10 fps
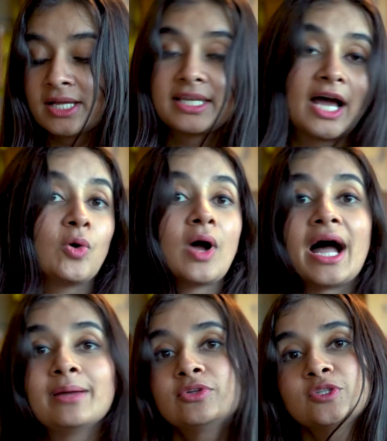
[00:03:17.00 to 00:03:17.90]
Now
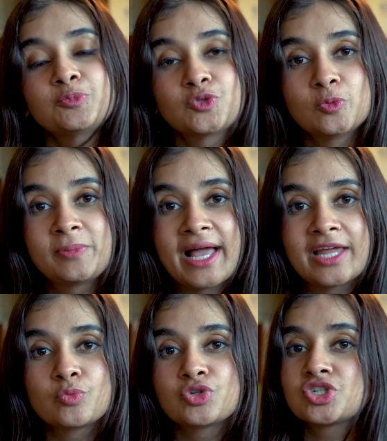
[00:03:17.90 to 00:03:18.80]
I'm on the Pro
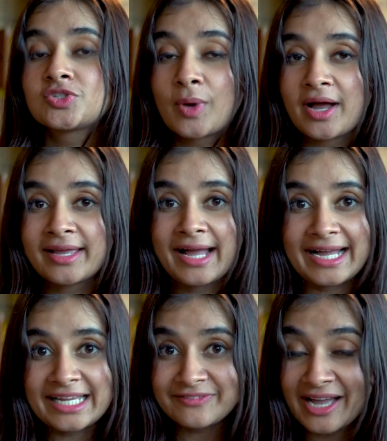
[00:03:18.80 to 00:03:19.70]
plan, which is why
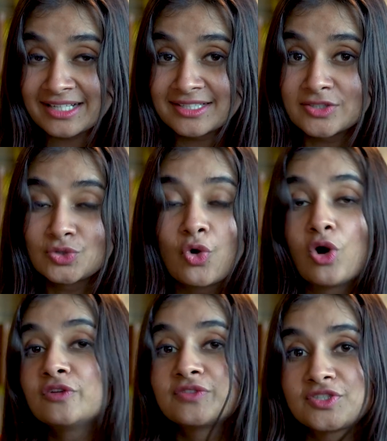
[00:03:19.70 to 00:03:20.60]
I have access to
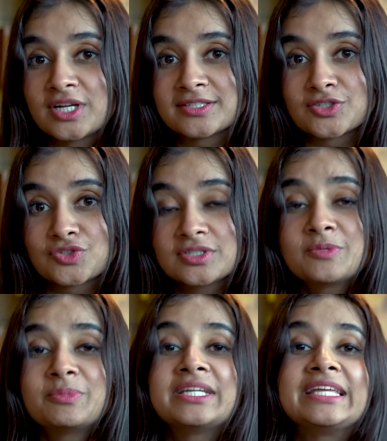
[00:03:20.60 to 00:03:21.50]
all of the transitions.
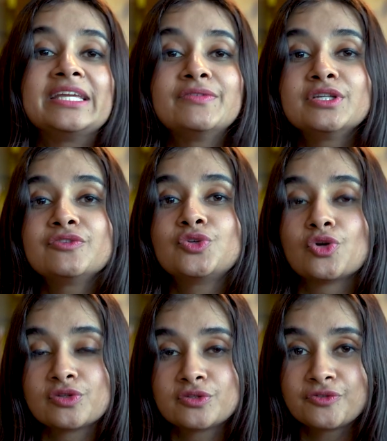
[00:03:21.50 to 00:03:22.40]
But even if
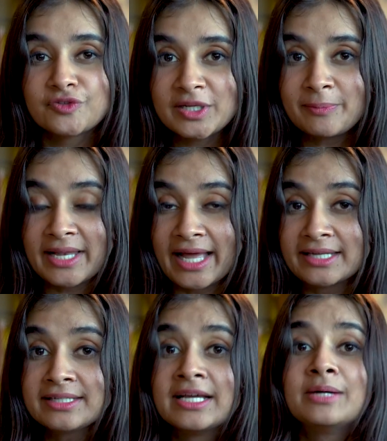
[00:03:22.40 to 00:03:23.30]
you're on the free
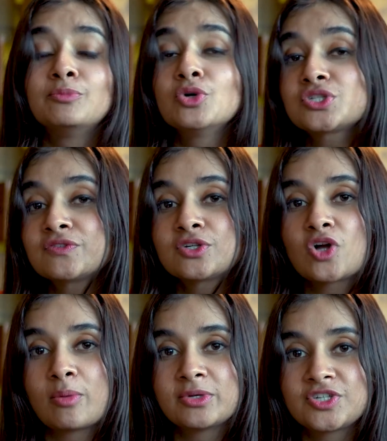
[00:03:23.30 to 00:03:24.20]
plan, most of the
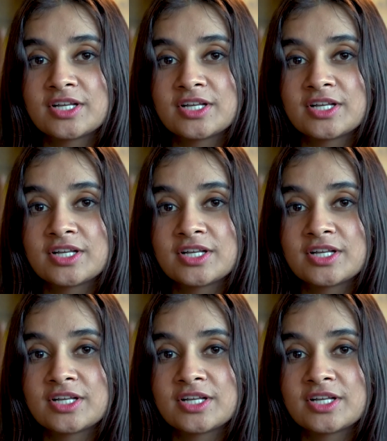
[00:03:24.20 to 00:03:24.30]
common